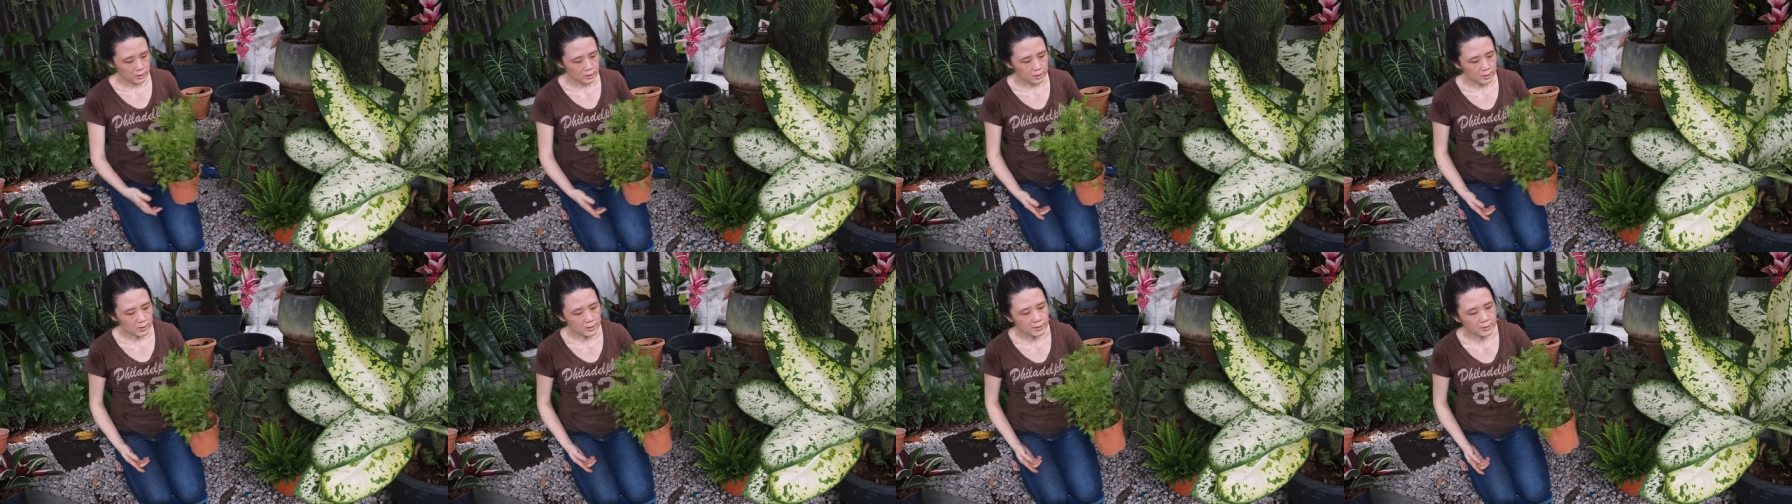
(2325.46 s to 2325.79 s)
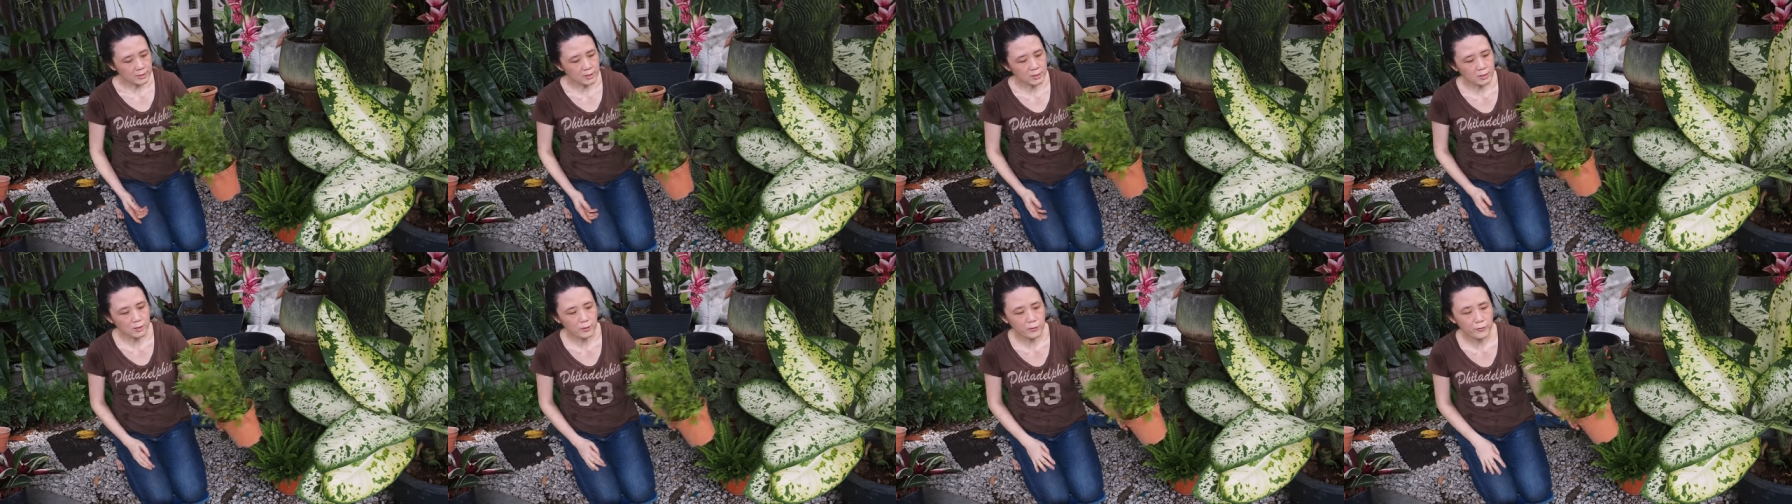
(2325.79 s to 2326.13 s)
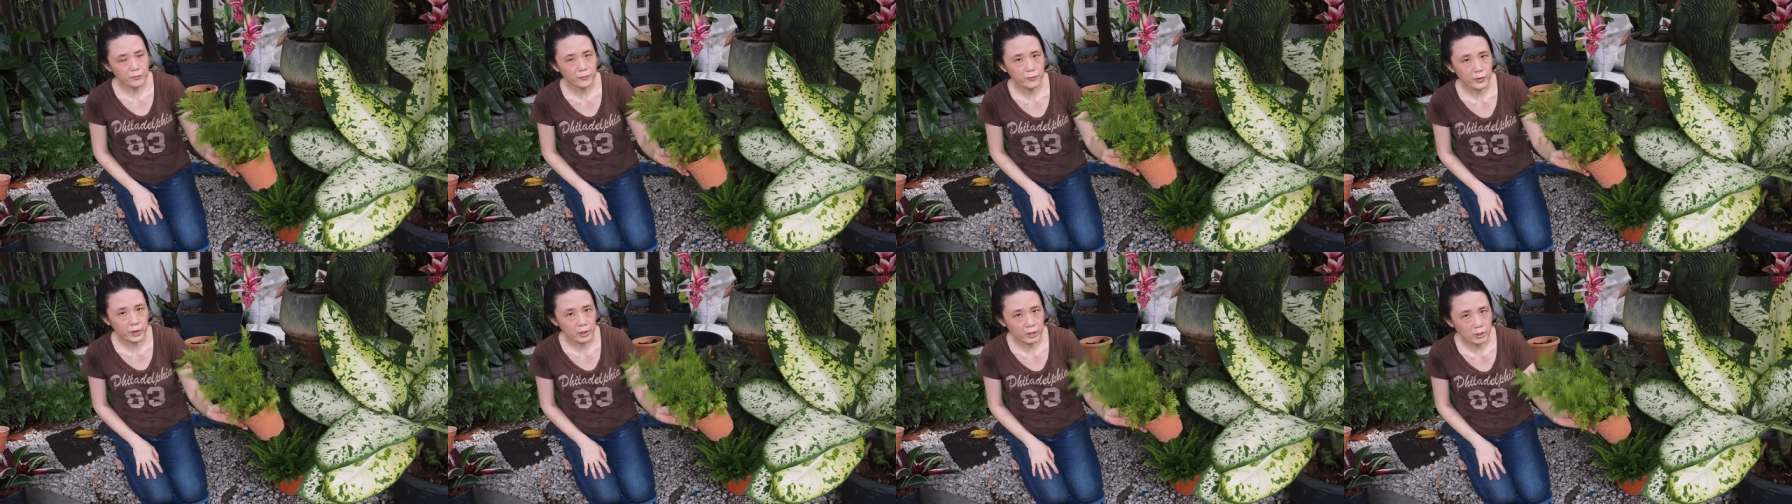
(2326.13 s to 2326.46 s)
This is a
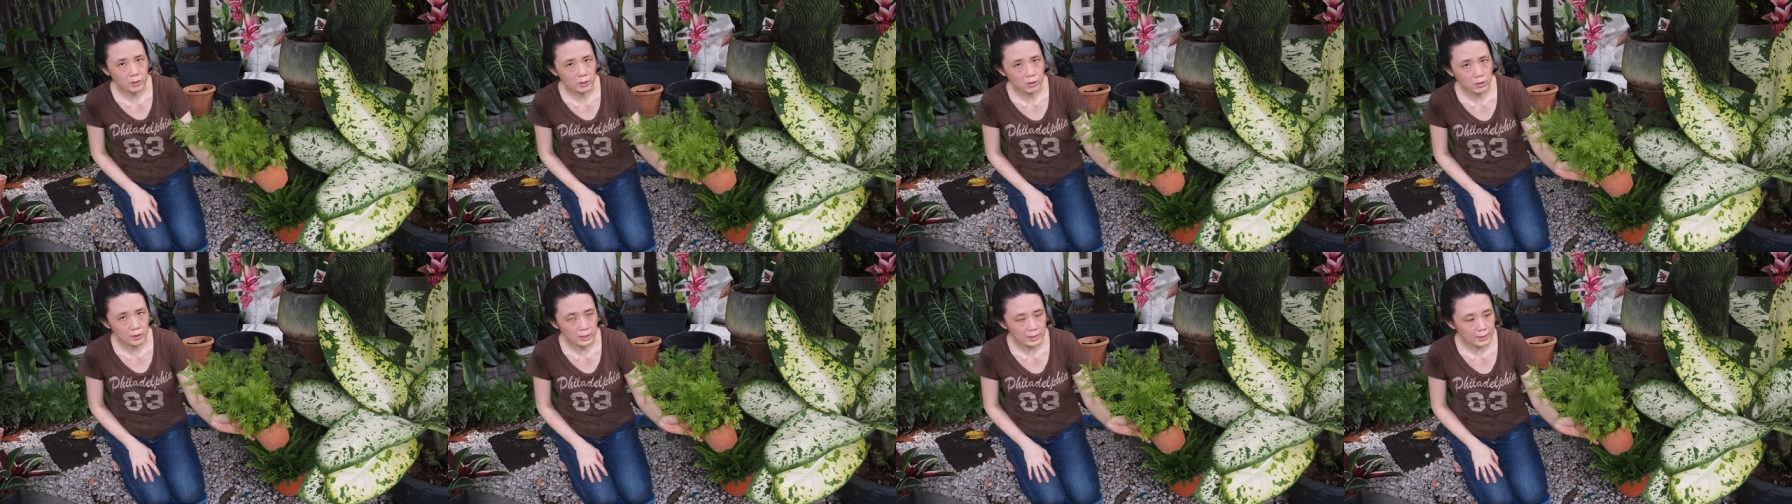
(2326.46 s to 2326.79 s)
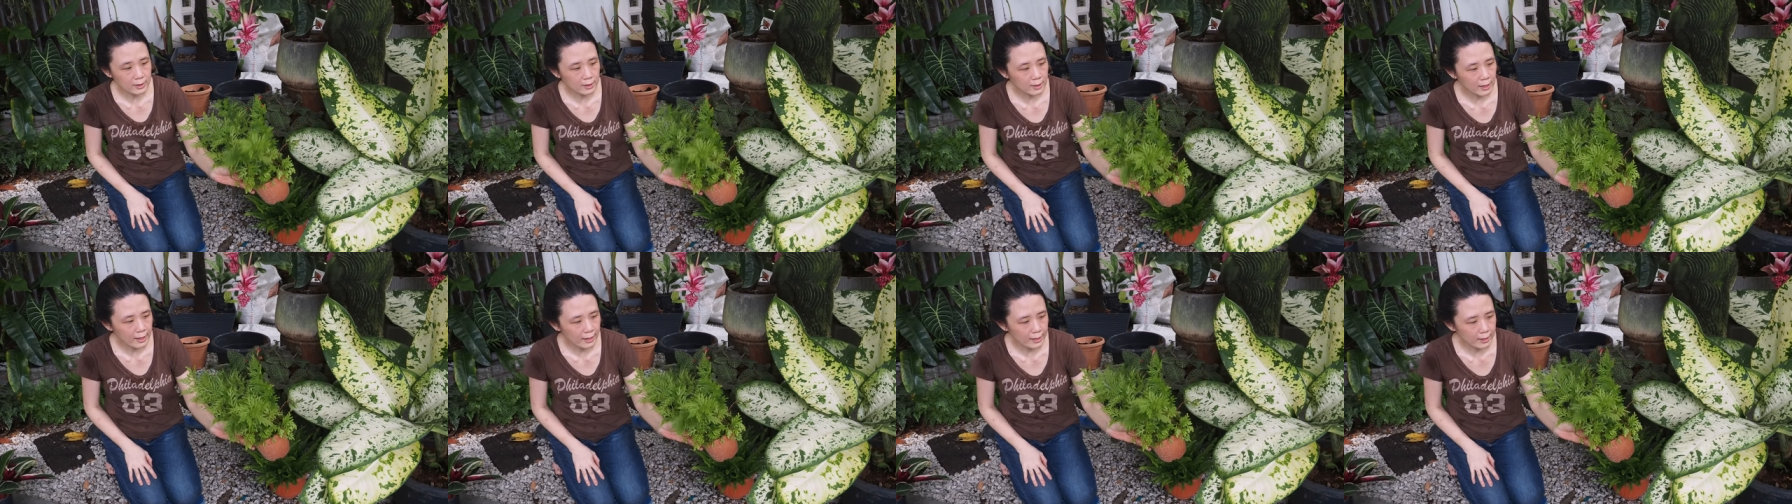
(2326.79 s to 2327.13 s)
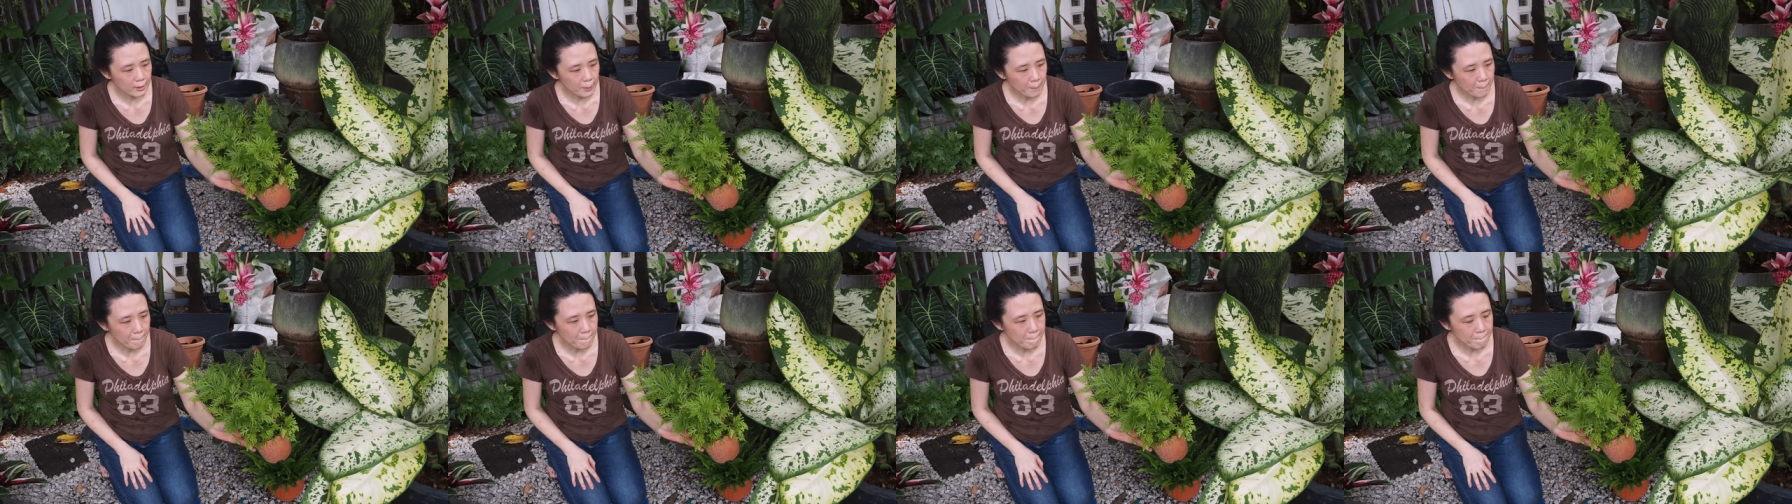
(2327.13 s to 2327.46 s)
fern look-alike.